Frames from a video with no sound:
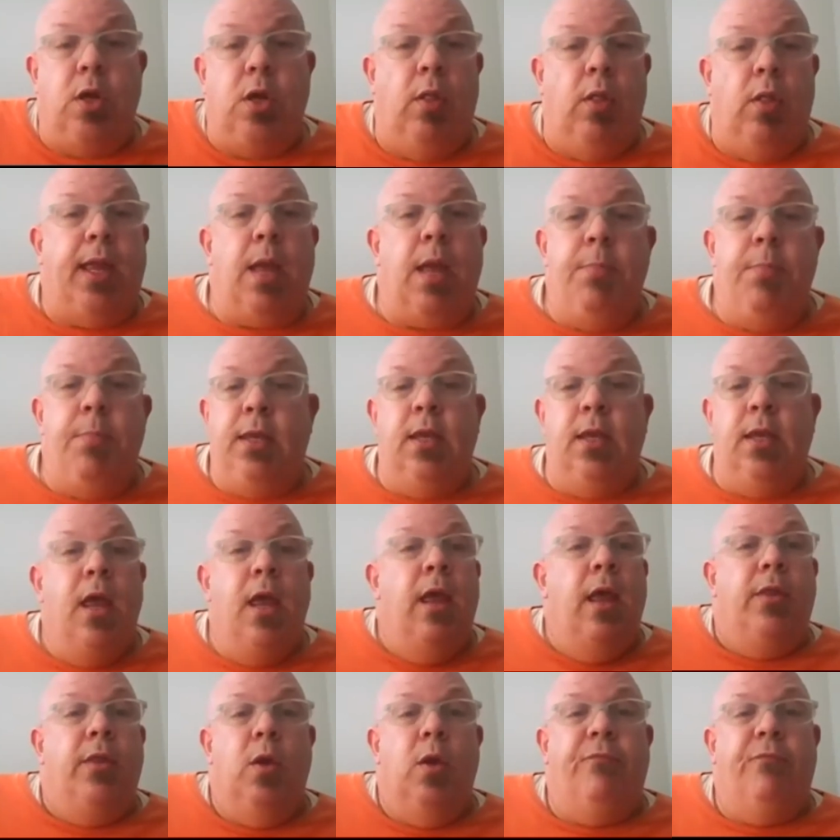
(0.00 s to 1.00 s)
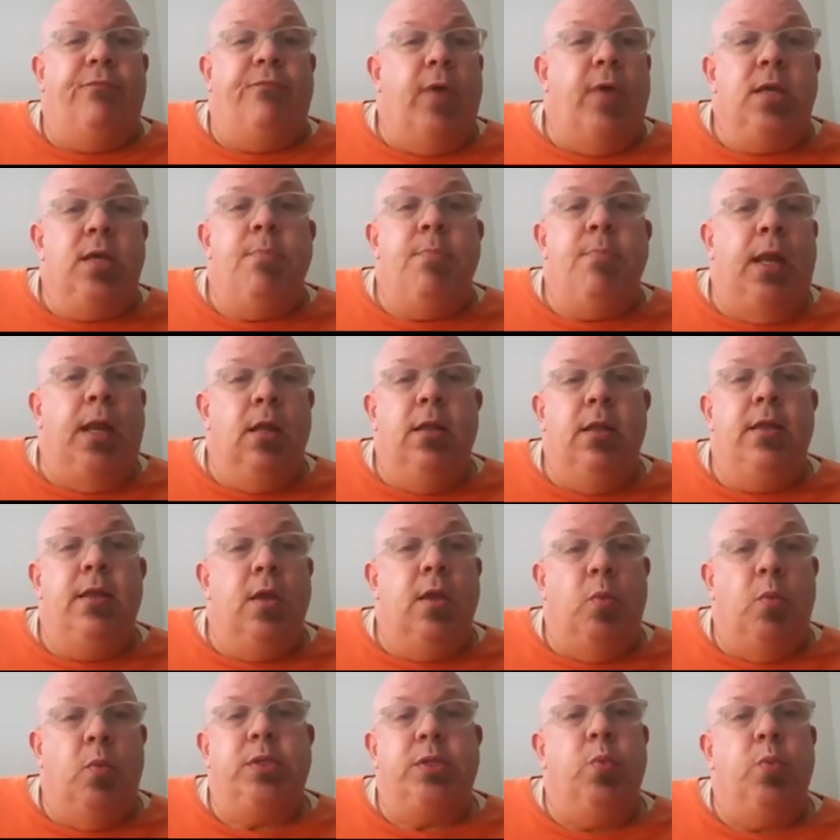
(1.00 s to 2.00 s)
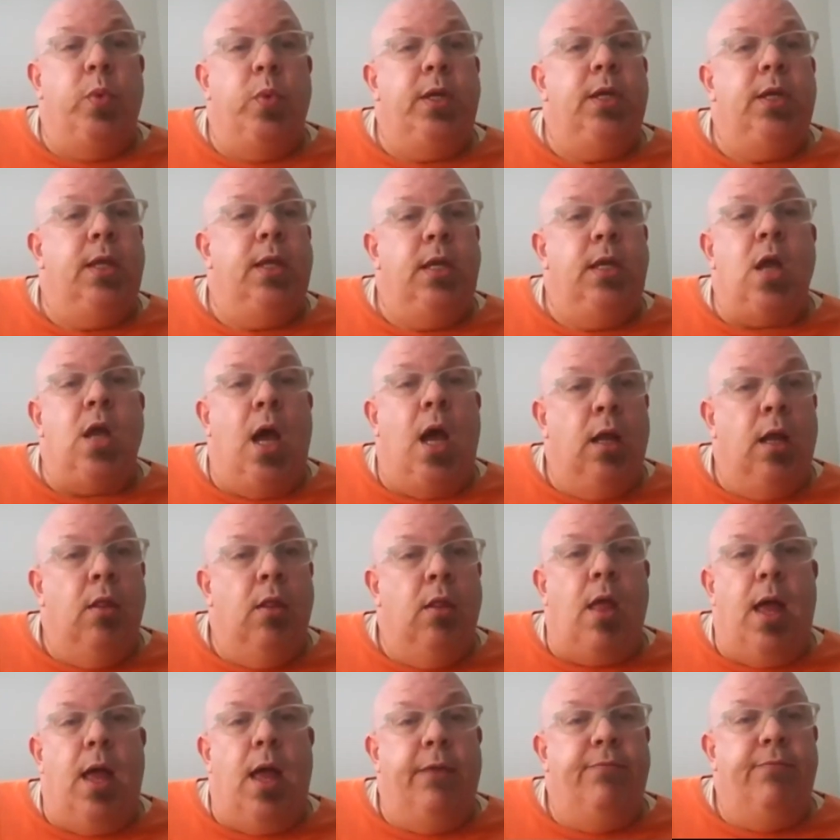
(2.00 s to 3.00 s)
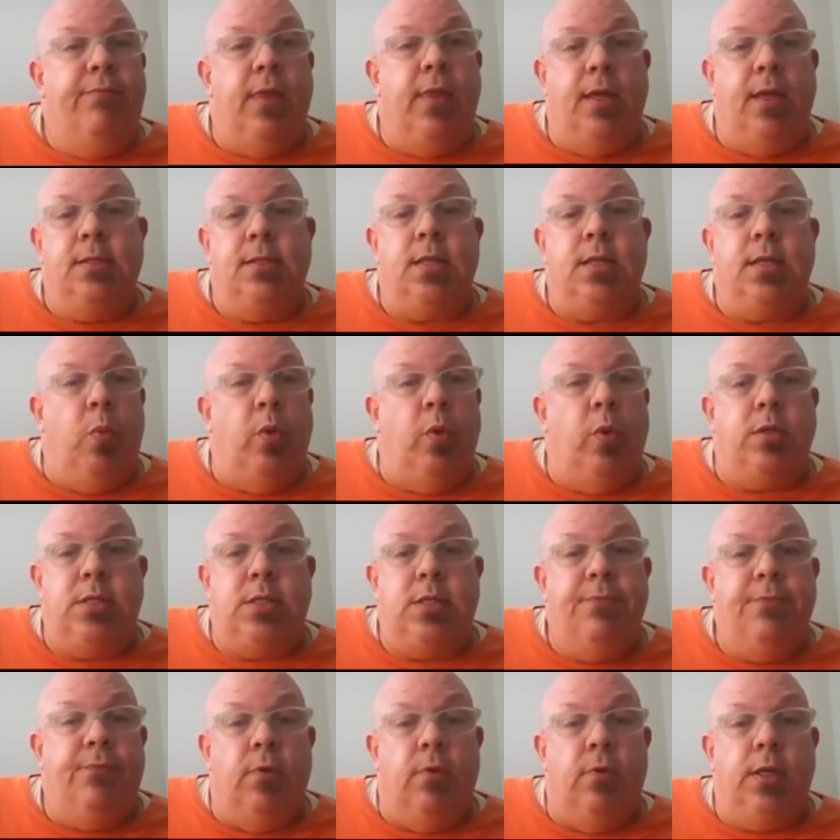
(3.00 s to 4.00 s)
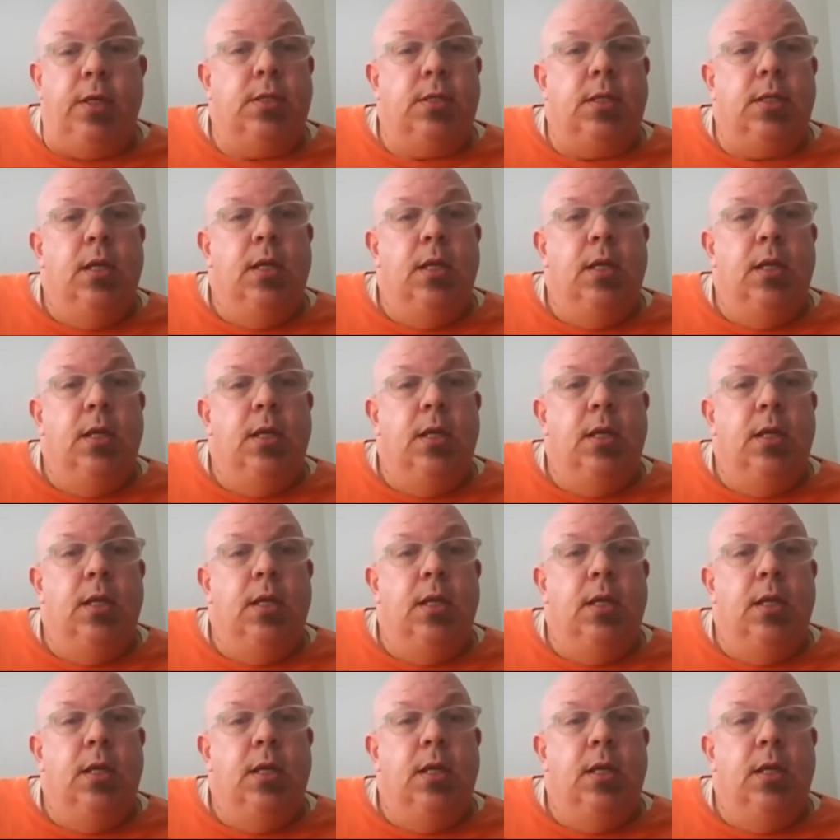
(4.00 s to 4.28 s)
Like, I mean, fundamentally there was really not a lot of things that were different